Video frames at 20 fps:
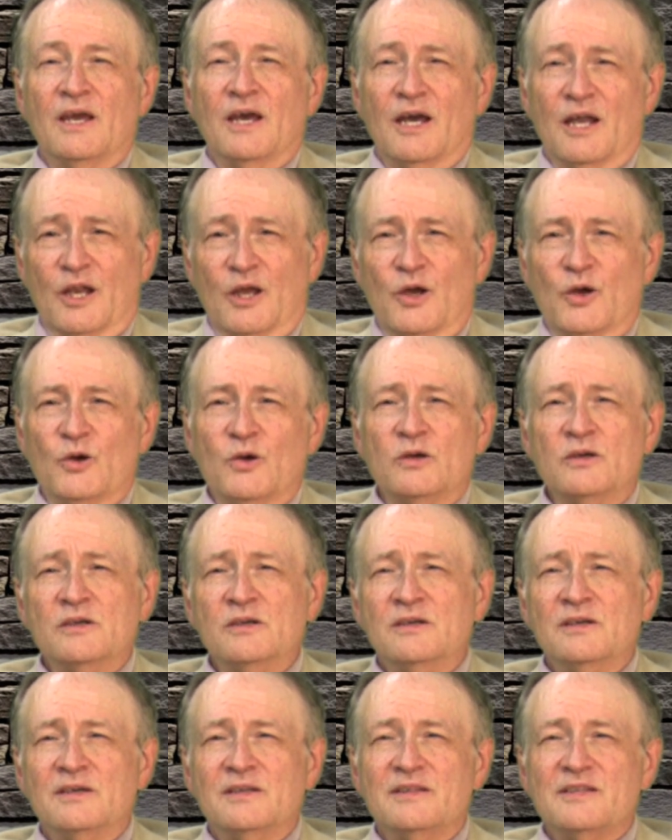Hello,
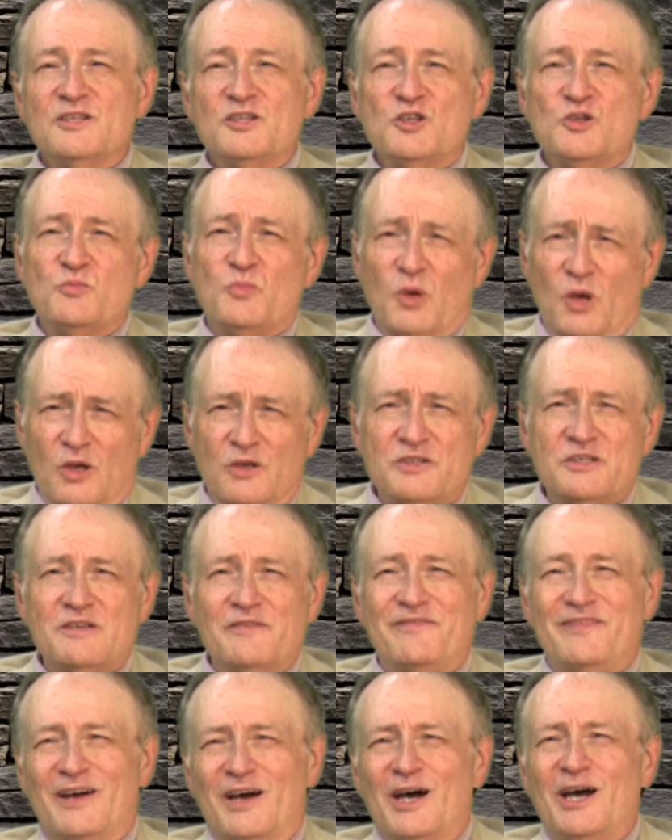this is Paul
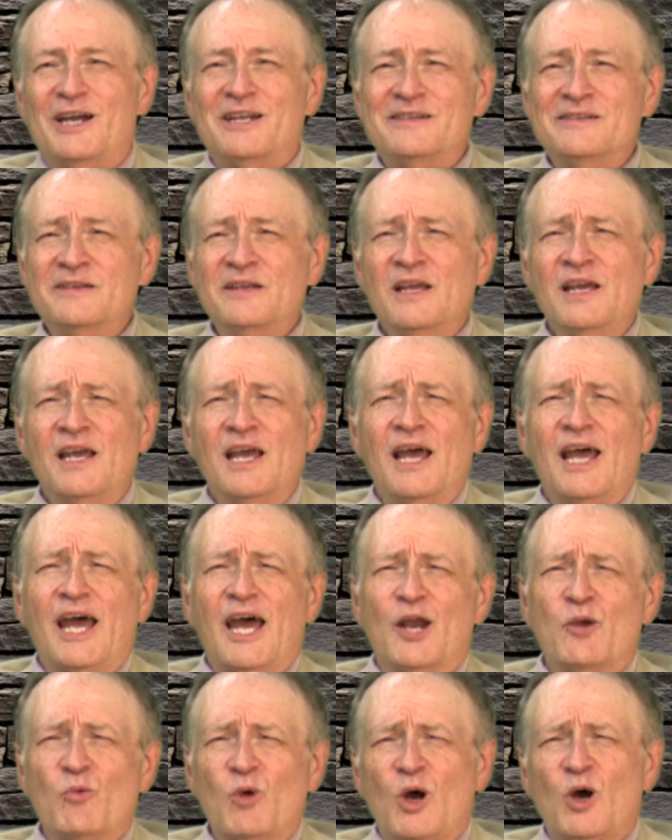Stefan,
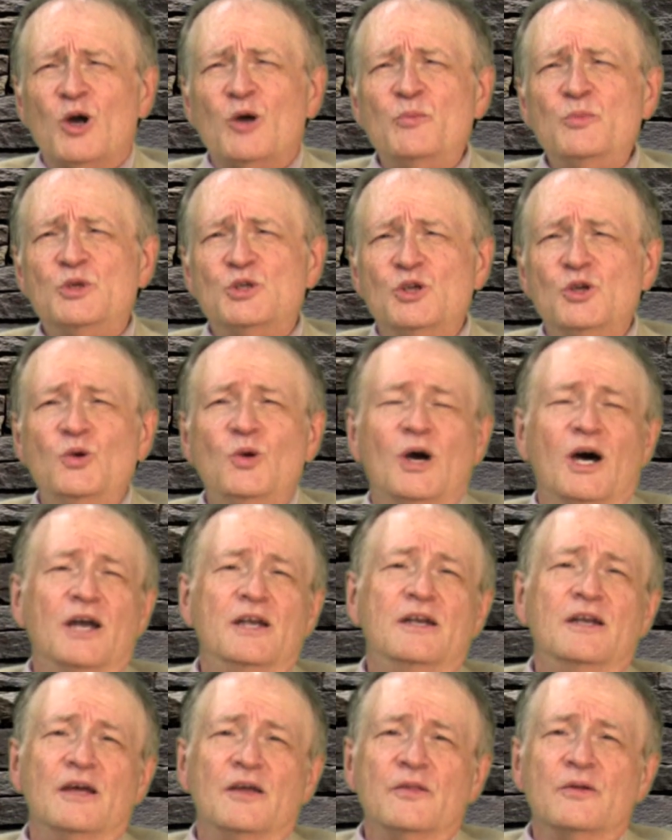and welcome to
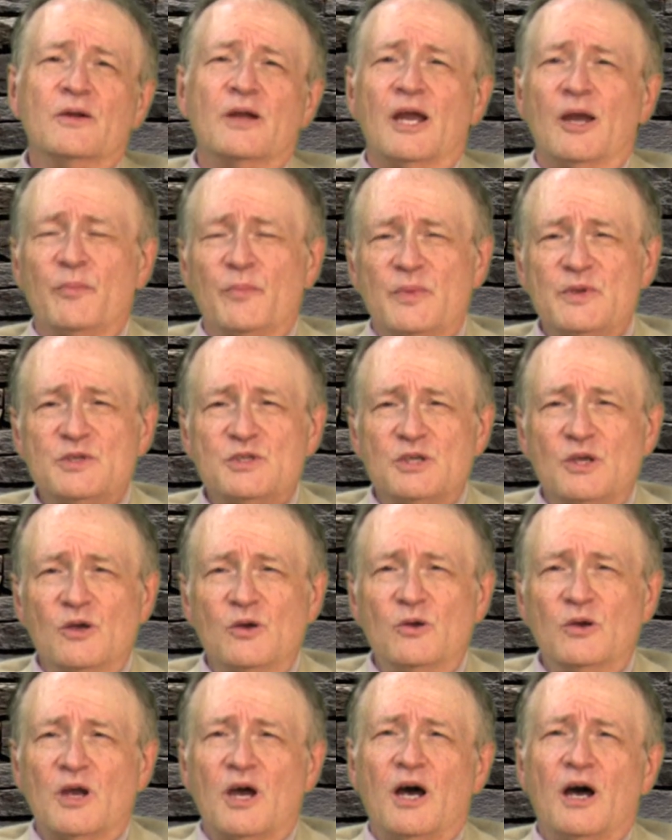another
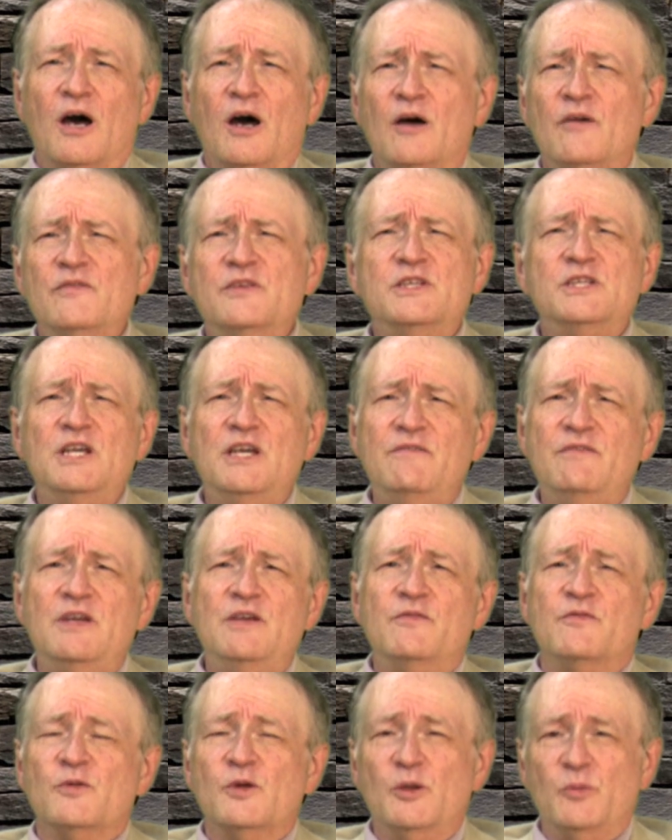episode of
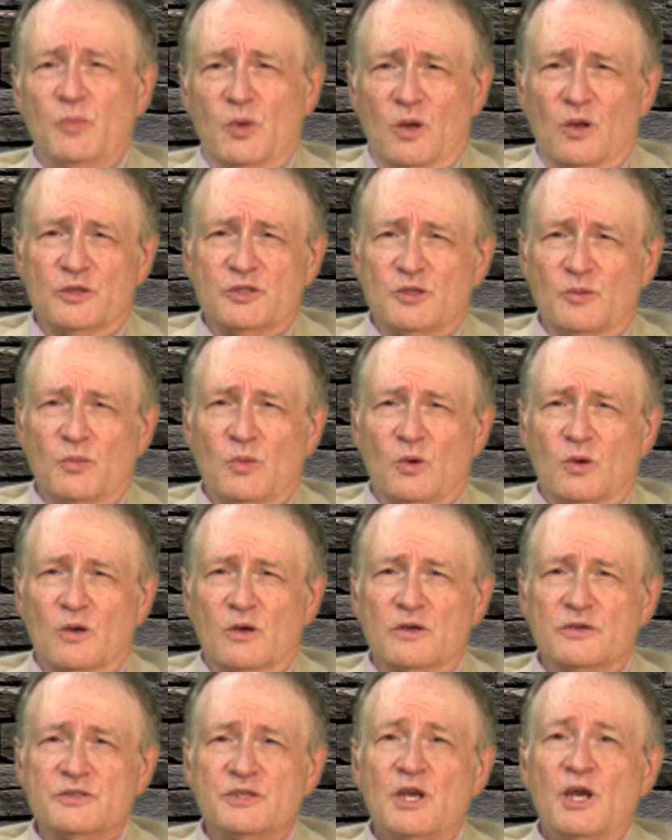TV Free
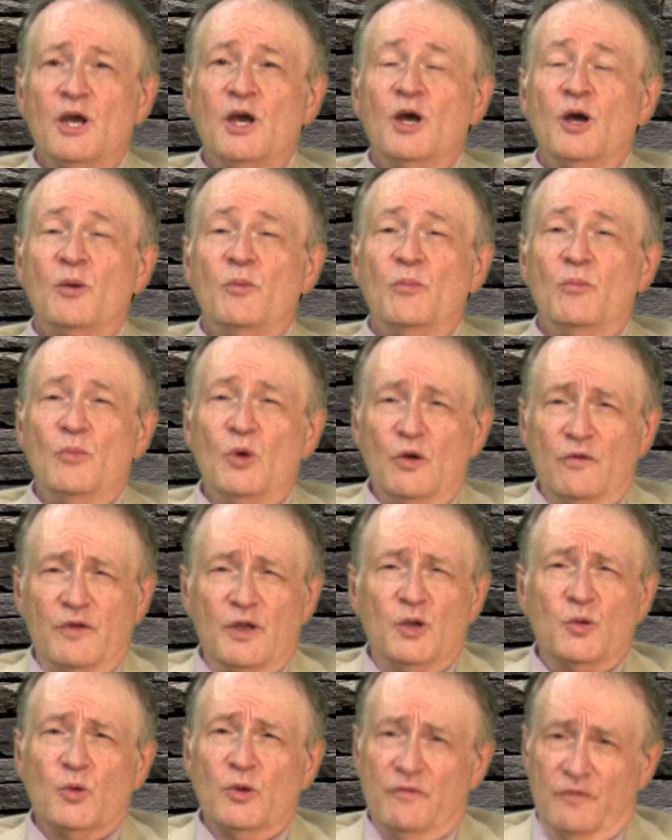Baltimore's
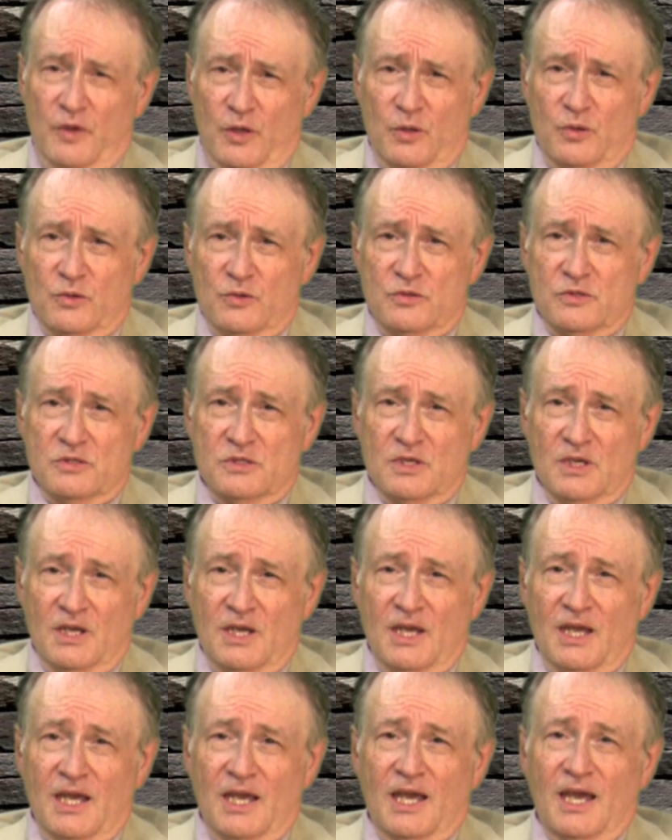Movie Reviews.
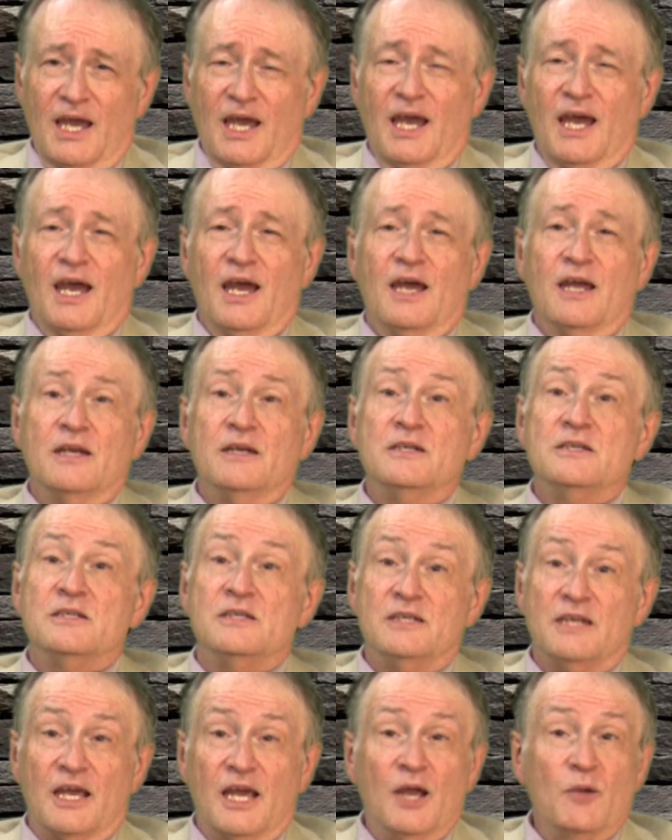And
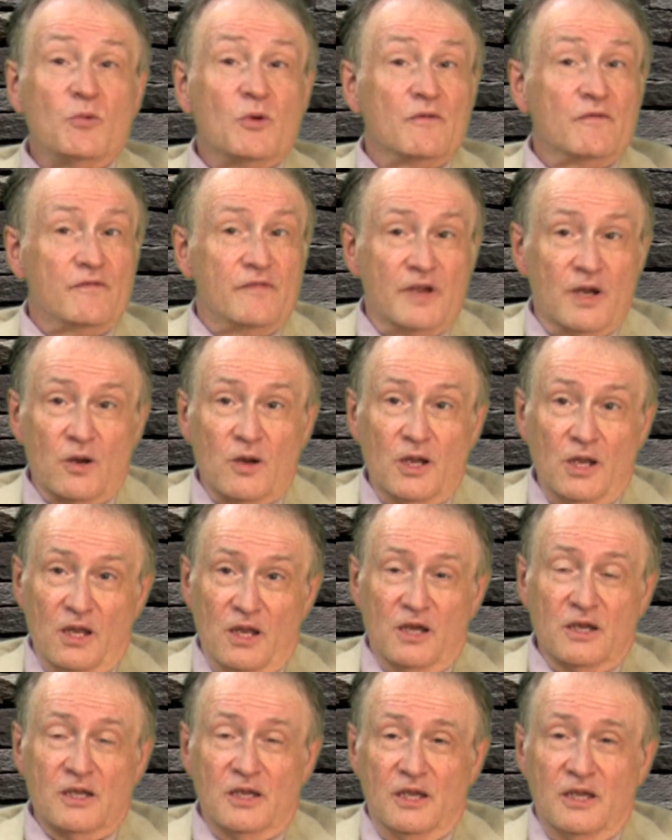today we're very
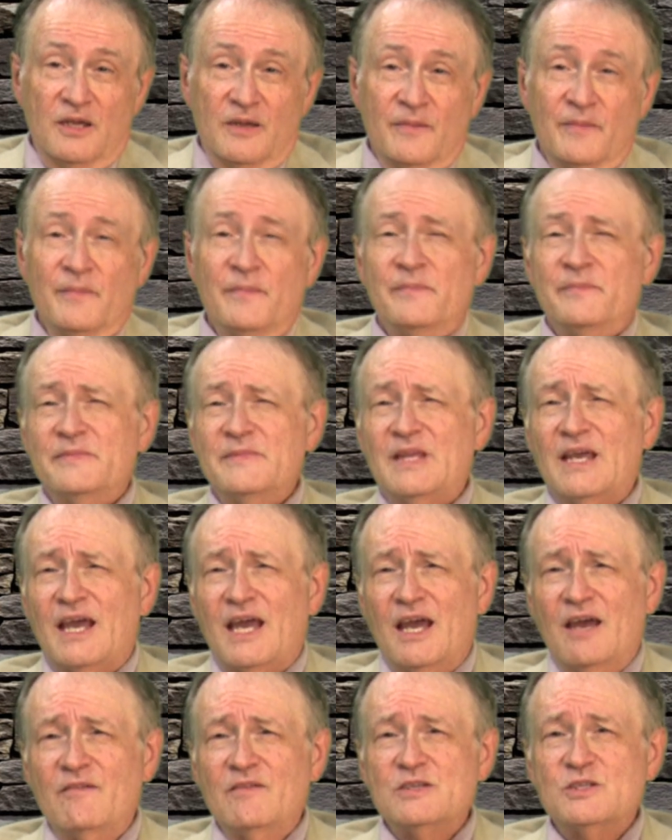lucky to
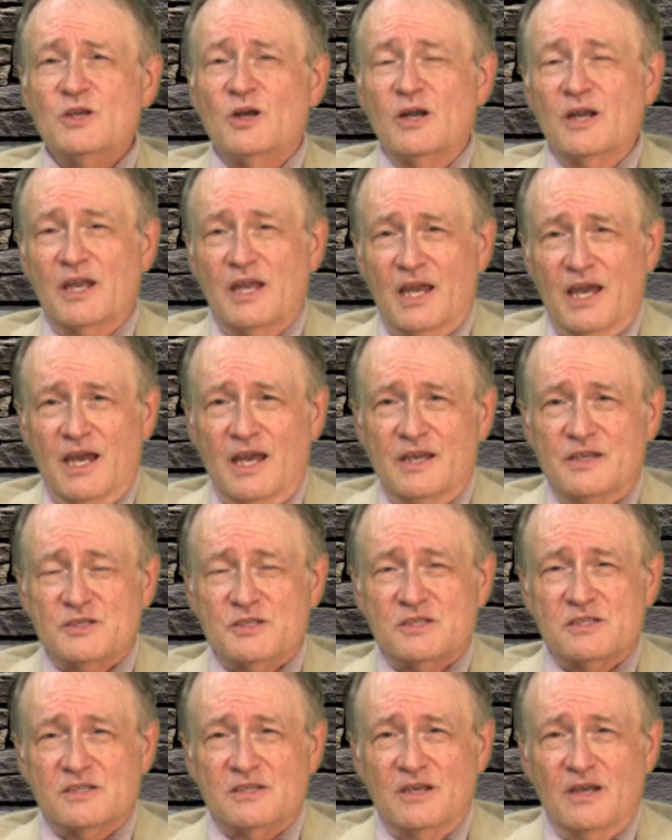have as our
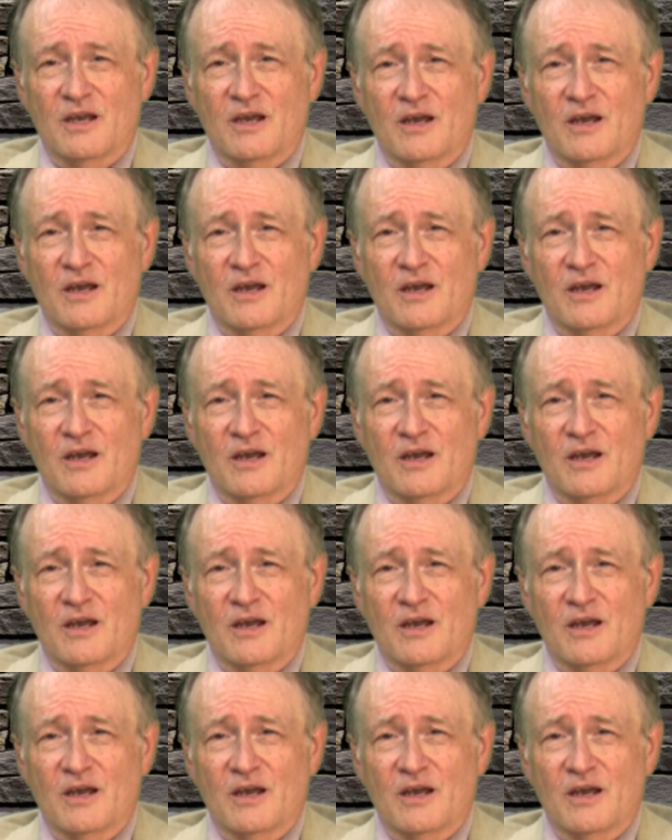guest